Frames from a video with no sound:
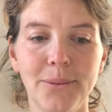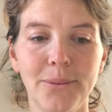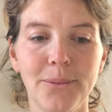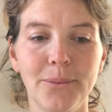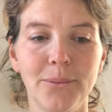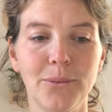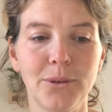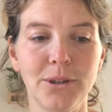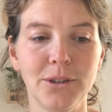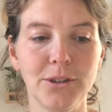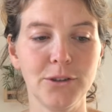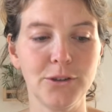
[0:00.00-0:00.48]

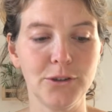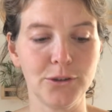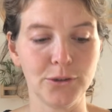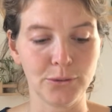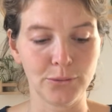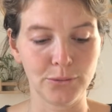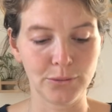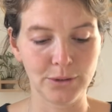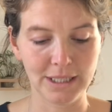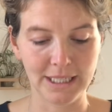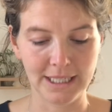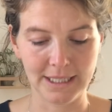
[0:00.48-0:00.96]
want to
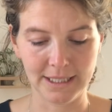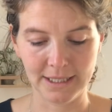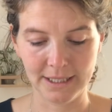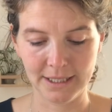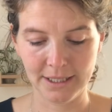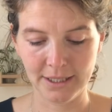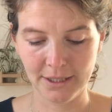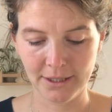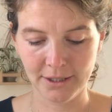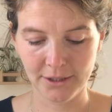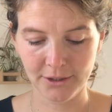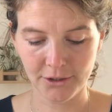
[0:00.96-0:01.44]
knit
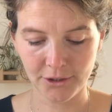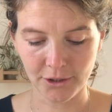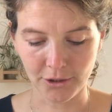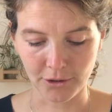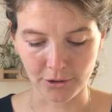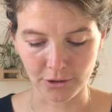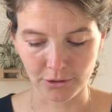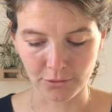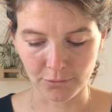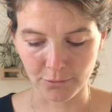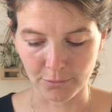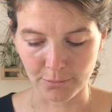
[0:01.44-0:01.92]

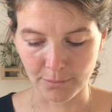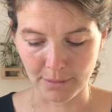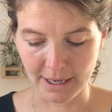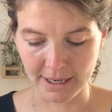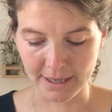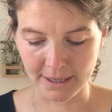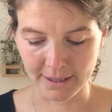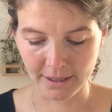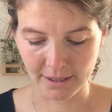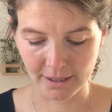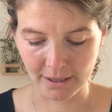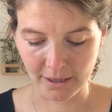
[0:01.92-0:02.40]
socks for
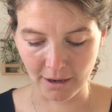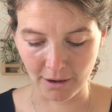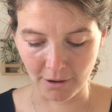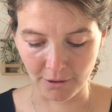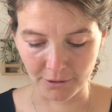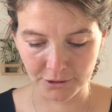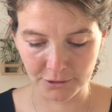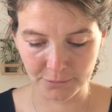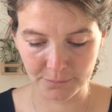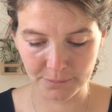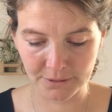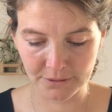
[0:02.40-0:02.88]
my
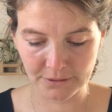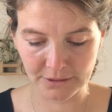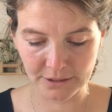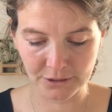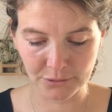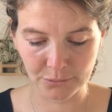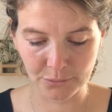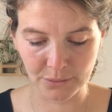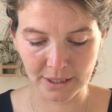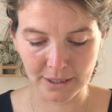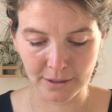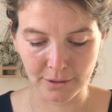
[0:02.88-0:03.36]
husband as
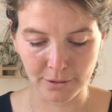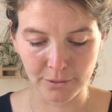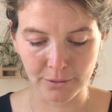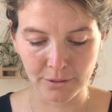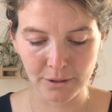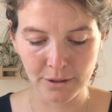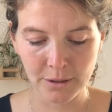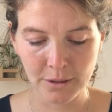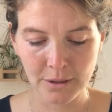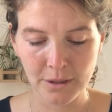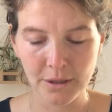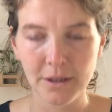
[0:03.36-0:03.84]
well.
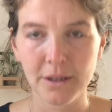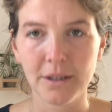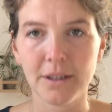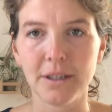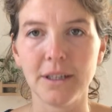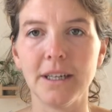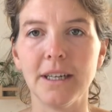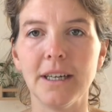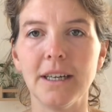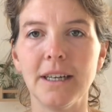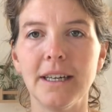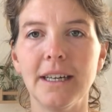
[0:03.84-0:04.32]

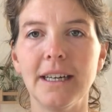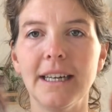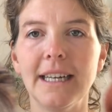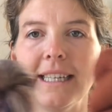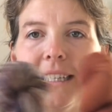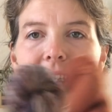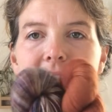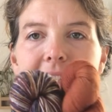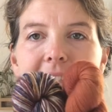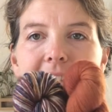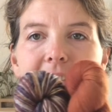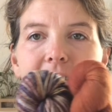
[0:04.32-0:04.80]

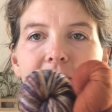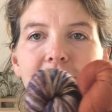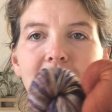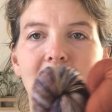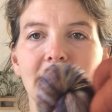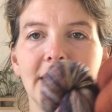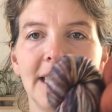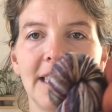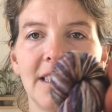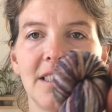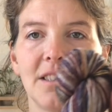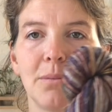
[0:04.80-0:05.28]
And these are the
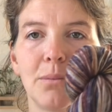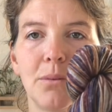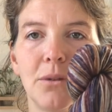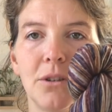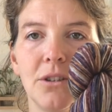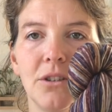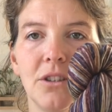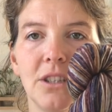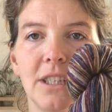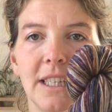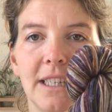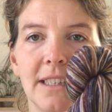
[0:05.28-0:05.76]
next
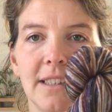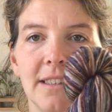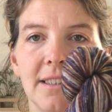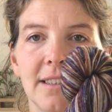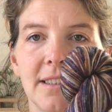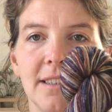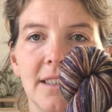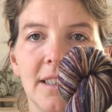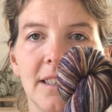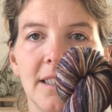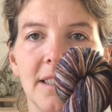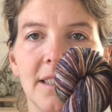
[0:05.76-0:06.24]
projects.
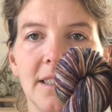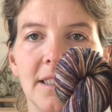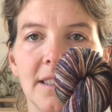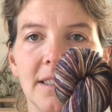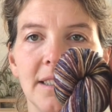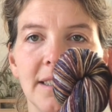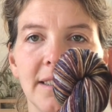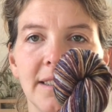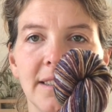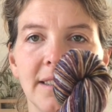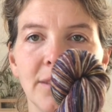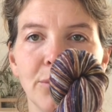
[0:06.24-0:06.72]

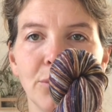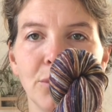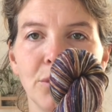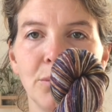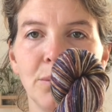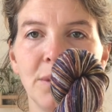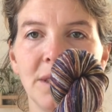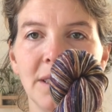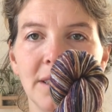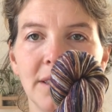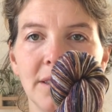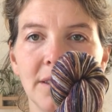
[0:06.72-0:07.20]
Will
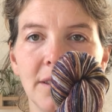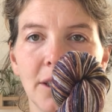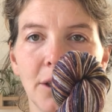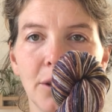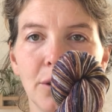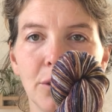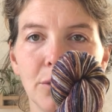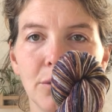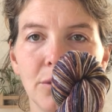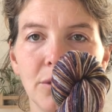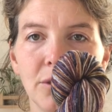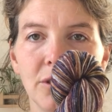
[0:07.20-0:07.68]
be the
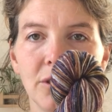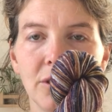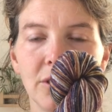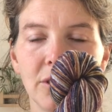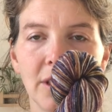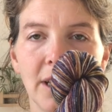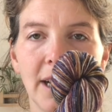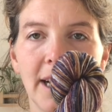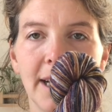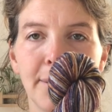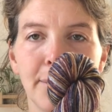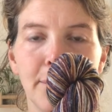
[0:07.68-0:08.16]
toes.
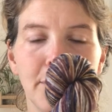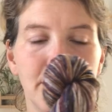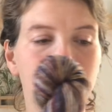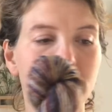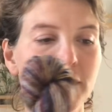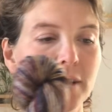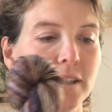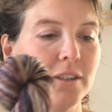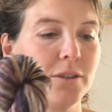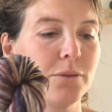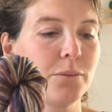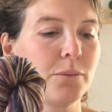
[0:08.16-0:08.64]
I bought
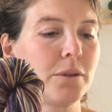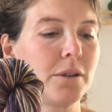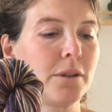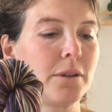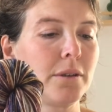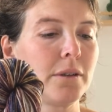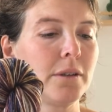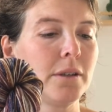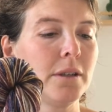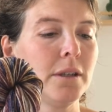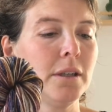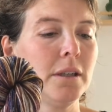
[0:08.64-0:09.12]
this
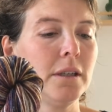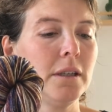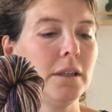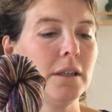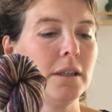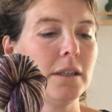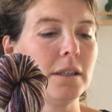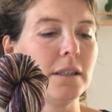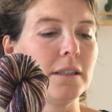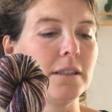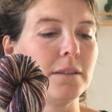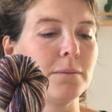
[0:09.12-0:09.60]
one,
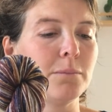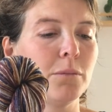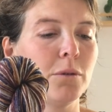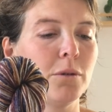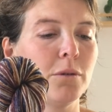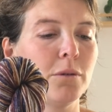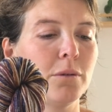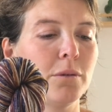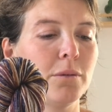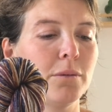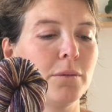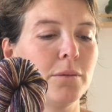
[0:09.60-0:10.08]
this
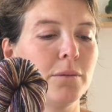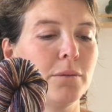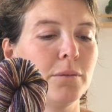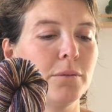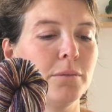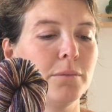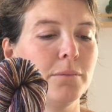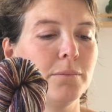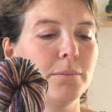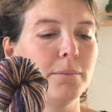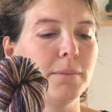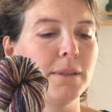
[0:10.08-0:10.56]

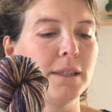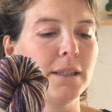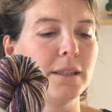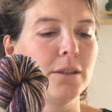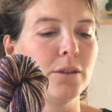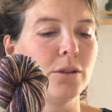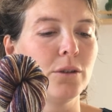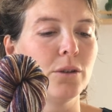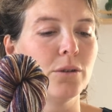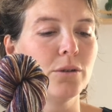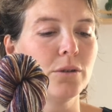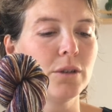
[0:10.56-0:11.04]

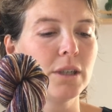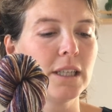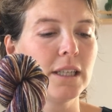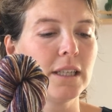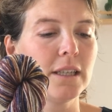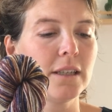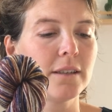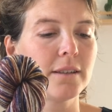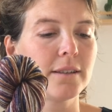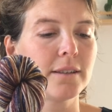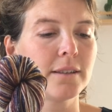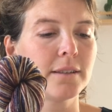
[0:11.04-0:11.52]
Mominoki
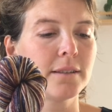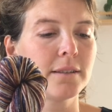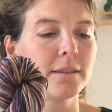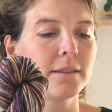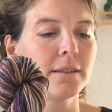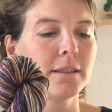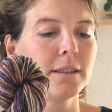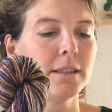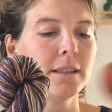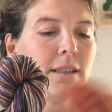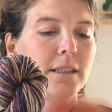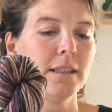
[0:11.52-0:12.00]

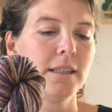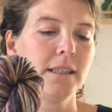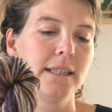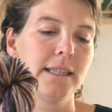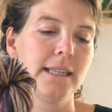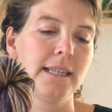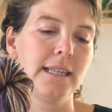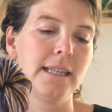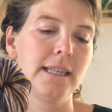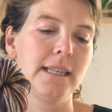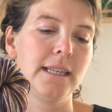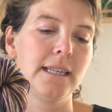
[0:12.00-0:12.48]
yarn,
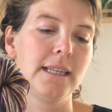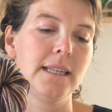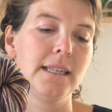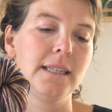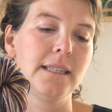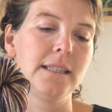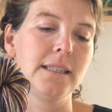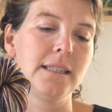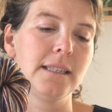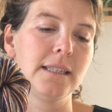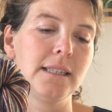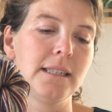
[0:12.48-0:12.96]

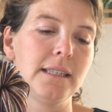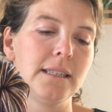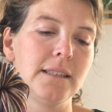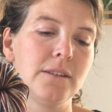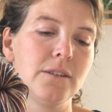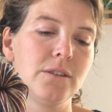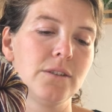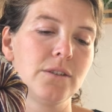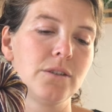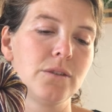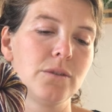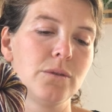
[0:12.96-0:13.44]
and
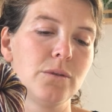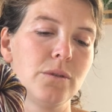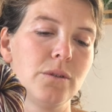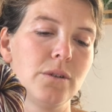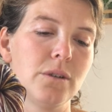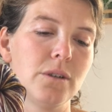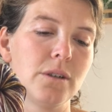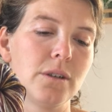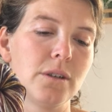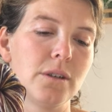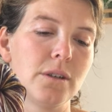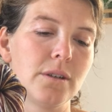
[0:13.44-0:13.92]
it's
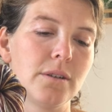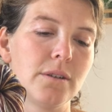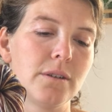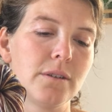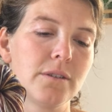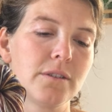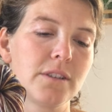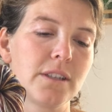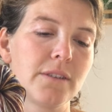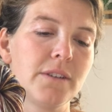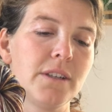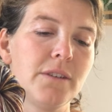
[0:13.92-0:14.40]

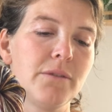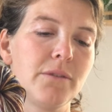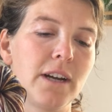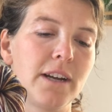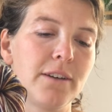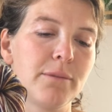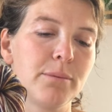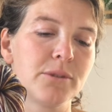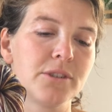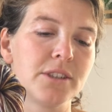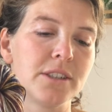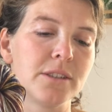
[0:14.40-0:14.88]

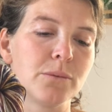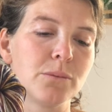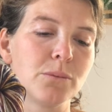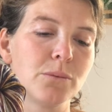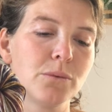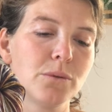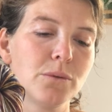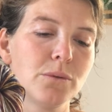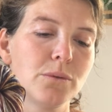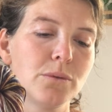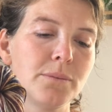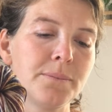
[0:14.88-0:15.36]
75%
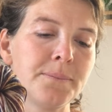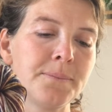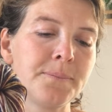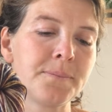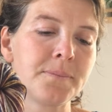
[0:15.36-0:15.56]
wool